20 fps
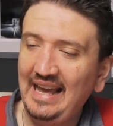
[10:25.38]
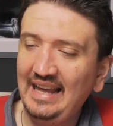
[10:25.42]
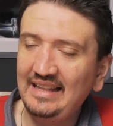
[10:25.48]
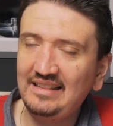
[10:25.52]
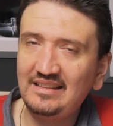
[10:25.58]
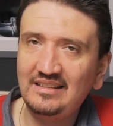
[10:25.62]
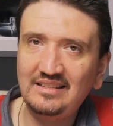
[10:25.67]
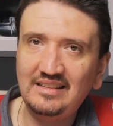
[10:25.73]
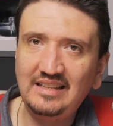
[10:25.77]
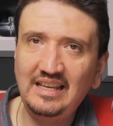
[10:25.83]
at
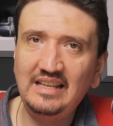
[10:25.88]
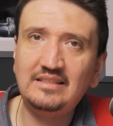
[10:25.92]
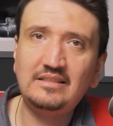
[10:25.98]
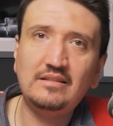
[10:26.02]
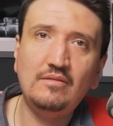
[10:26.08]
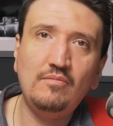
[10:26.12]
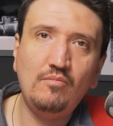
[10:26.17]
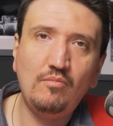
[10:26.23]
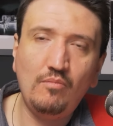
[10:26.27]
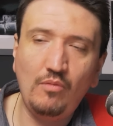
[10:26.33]

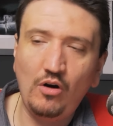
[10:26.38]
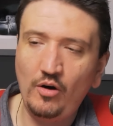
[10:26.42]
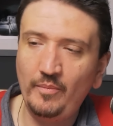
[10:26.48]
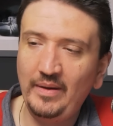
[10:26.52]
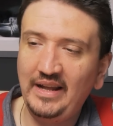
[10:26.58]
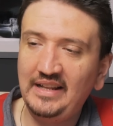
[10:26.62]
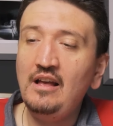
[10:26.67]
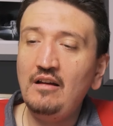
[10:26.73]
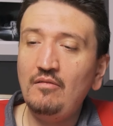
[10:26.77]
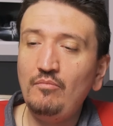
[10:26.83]
this
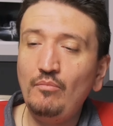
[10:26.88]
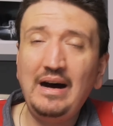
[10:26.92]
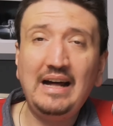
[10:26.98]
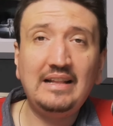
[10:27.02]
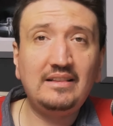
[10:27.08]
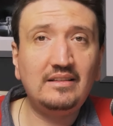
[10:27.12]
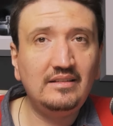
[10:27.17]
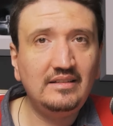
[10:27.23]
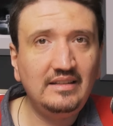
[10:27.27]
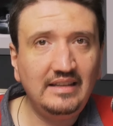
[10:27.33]
moment.
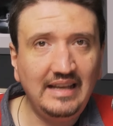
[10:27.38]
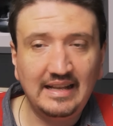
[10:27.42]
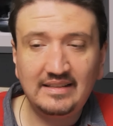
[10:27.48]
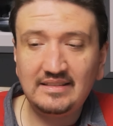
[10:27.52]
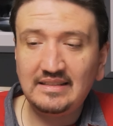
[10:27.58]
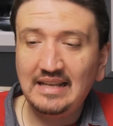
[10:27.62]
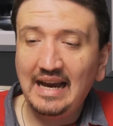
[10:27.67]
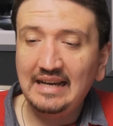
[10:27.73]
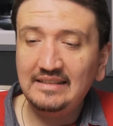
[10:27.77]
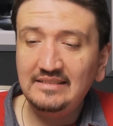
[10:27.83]
But
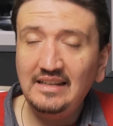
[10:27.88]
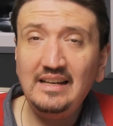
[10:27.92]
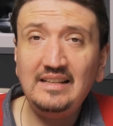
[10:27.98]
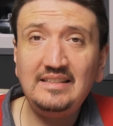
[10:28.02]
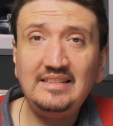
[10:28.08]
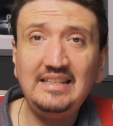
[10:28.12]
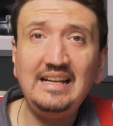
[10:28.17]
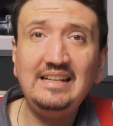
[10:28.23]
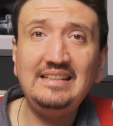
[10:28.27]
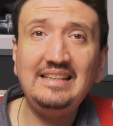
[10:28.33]
yes, I really
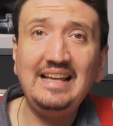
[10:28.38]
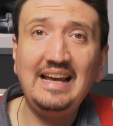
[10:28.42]
think